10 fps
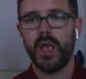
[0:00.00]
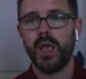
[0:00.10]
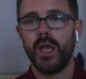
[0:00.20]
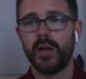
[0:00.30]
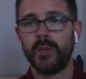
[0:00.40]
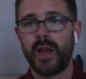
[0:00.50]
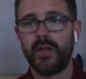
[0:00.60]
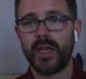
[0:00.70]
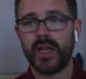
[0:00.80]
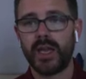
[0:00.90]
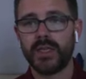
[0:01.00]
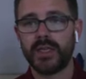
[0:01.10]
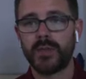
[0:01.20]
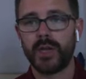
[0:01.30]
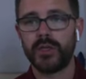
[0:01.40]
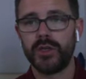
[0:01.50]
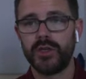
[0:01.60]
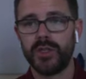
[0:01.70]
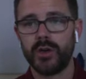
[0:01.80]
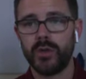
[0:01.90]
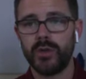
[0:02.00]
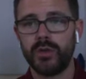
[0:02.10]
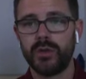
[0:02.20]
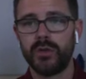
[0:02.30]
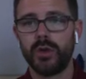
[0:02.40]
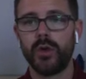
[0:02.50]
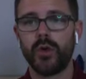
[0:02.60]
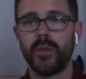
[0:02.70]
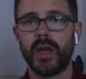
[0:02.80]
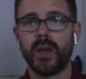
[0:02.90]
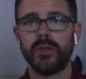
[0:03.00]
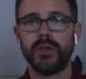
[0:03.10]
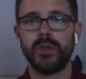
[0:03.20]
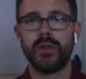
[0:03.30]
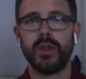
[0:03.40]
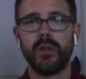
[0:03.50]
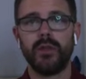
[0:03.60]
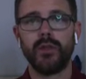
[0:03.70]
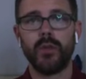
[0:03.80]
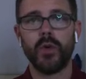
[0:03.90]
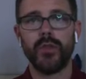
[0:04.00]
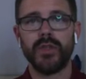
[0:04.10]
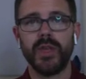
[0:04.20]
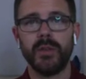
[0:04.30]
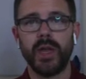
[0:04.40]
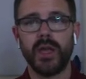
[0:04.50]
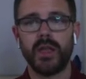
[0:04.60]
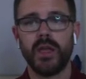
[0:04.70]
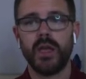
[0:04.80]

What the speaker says: Here I'm going to have to kick in some extra zeros in order to make them sure that they're both the same length.